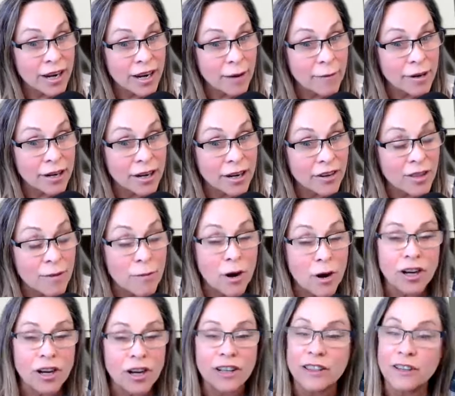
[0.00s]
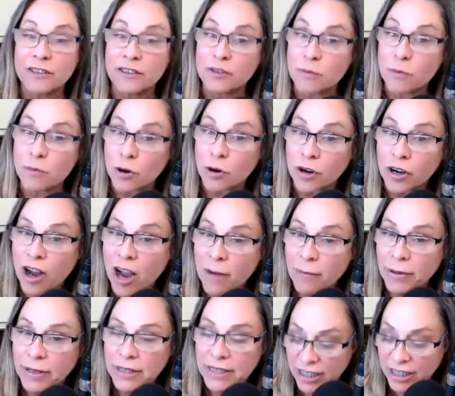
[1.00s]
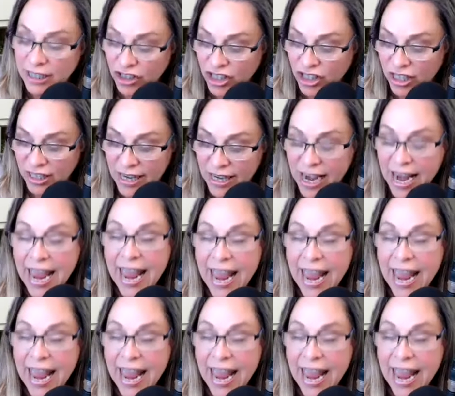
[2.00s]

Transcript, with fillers: coming on the market, there's more competition.